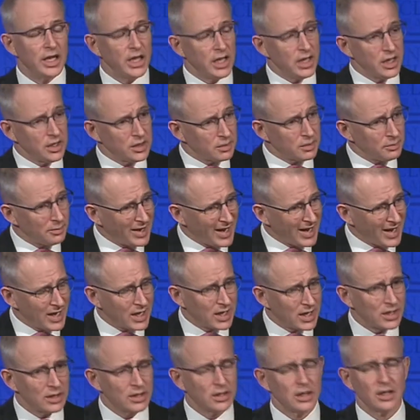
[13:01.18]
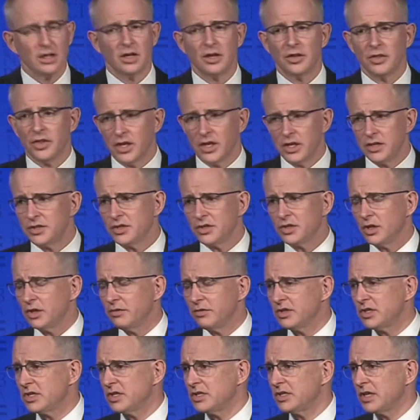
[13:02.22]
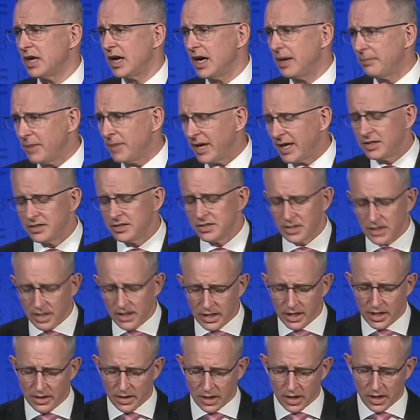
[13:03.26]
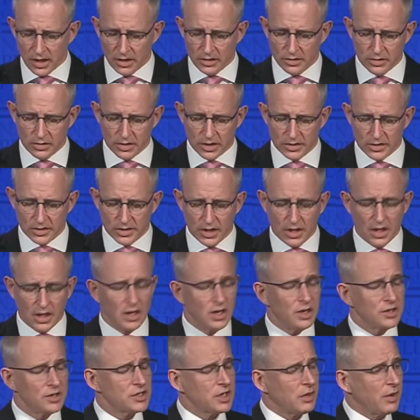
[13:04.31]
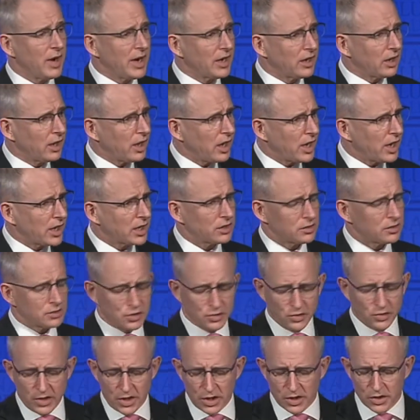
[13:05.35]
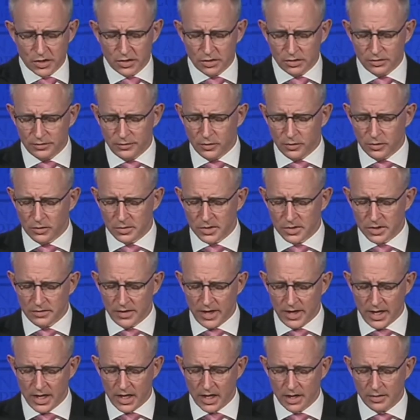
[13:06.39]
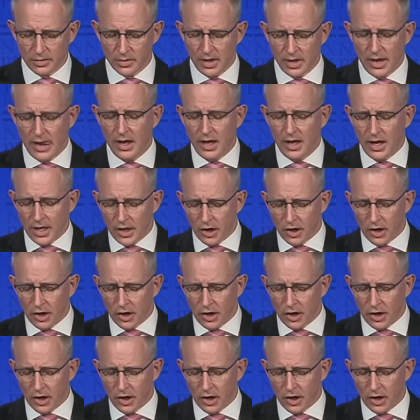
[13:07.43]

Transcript: In the main, these services are based in other countries. So unlike traditional forms of harm, an